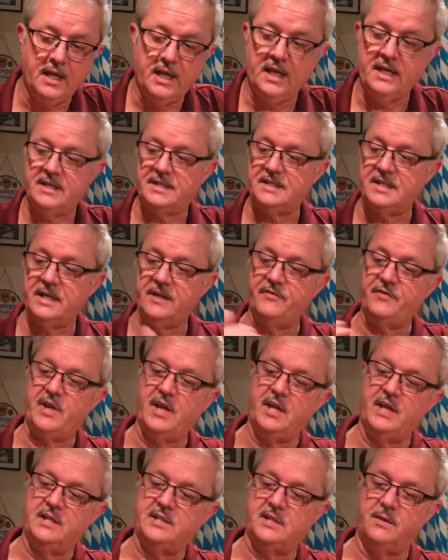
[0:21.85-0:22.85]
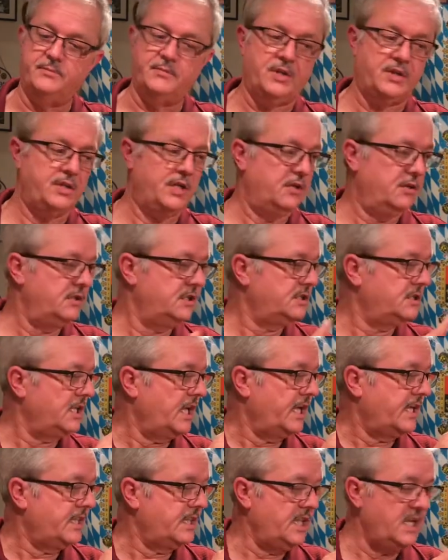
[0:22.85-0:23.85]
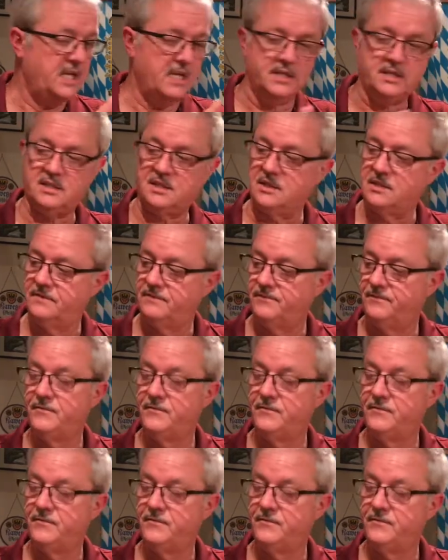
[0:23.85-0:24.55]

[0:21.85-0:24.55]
instead of getting something that looks like this,